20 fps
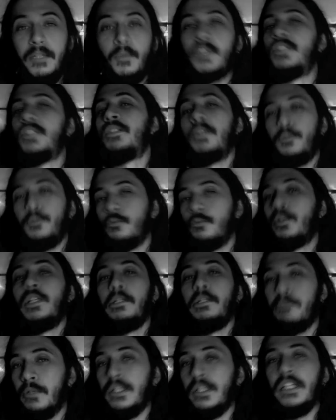which is a
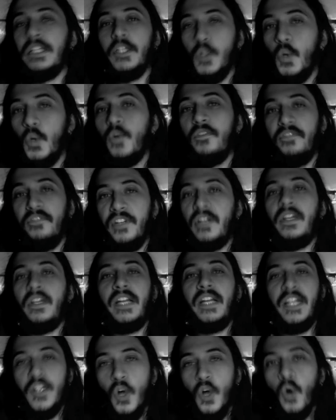really, really cool feel,
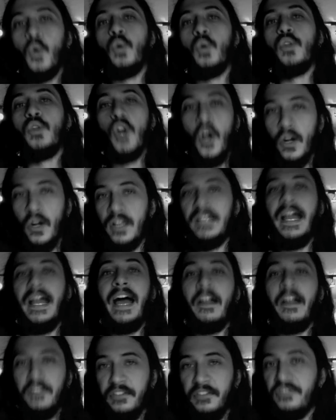like an old haunted
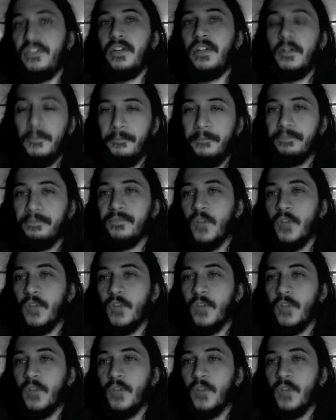house feel.